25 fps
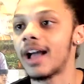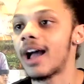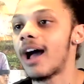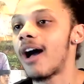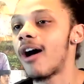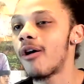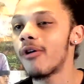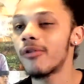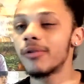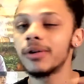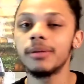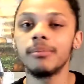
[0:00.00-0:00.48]

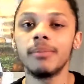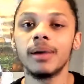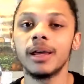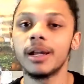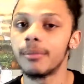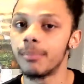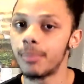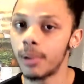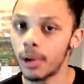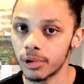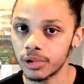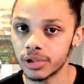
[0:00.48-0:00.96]
I already made a
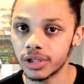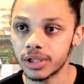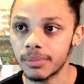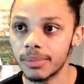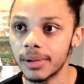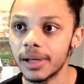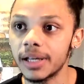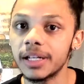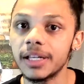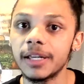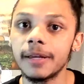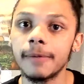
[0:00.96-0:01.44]
post
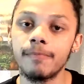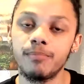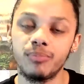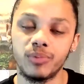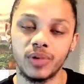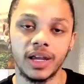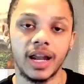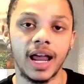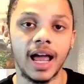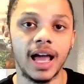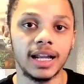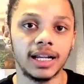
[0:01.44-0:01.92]
about it and
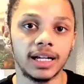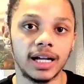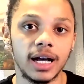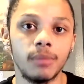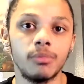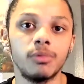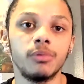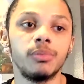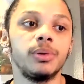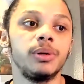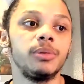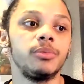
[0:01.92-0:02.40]
I had a
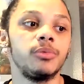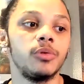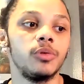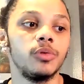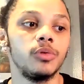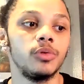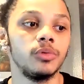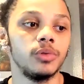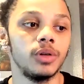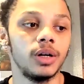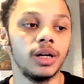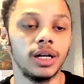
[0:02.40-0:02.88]
couple
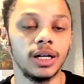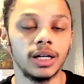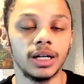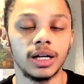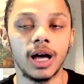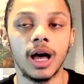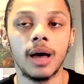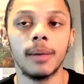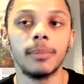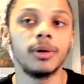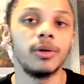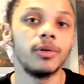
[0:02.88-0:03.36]
people uh,
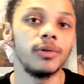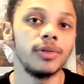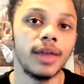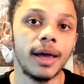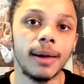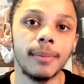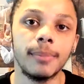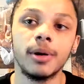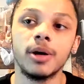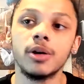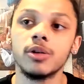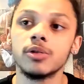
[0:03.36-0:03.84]
comment on
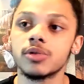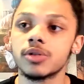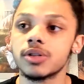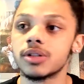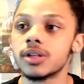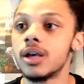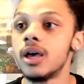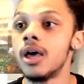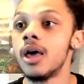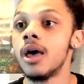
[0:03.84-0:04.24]
that post,